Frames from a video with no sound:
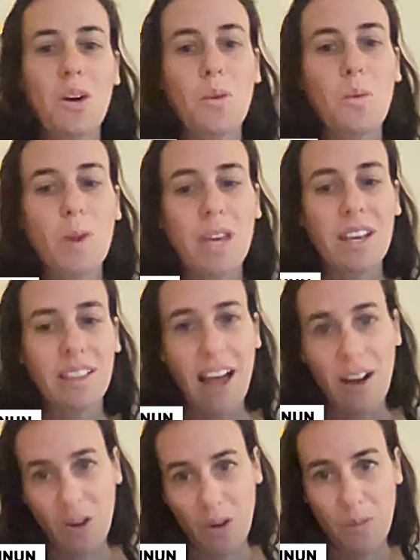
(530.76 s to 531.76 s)
we
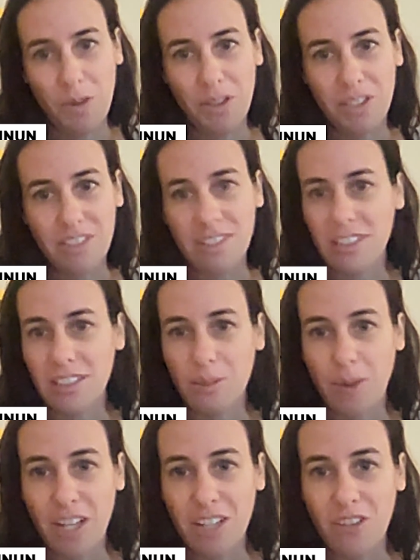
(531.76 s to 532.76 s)
allow homeowners to
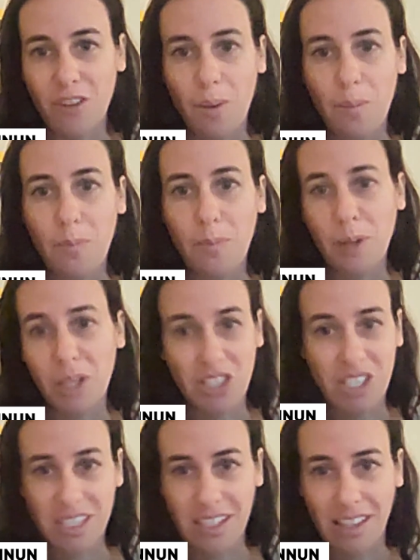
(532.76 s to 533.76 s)
switch from
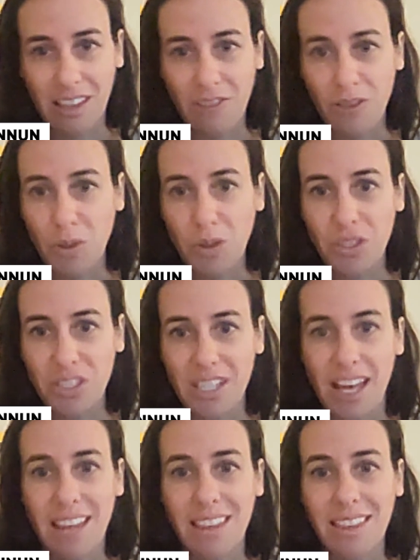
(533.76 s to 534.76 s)
purchasing the fuels
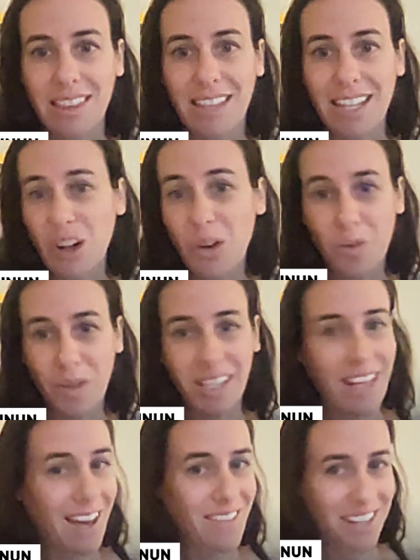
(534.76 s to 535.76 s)
that they don't
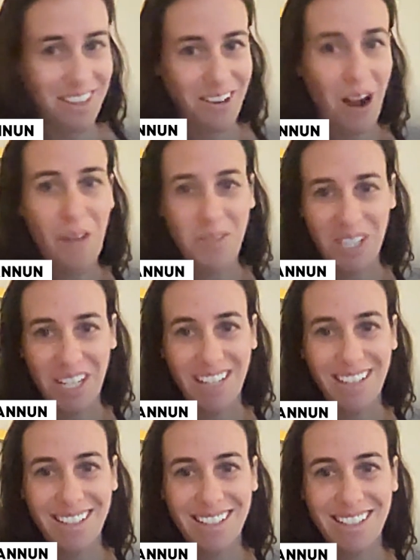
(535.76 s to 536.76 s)
really have another
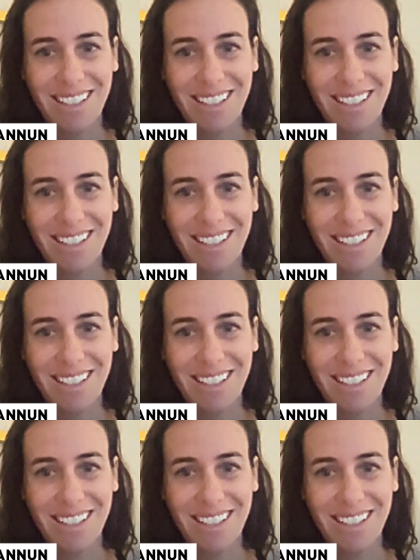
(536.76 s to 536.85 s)
option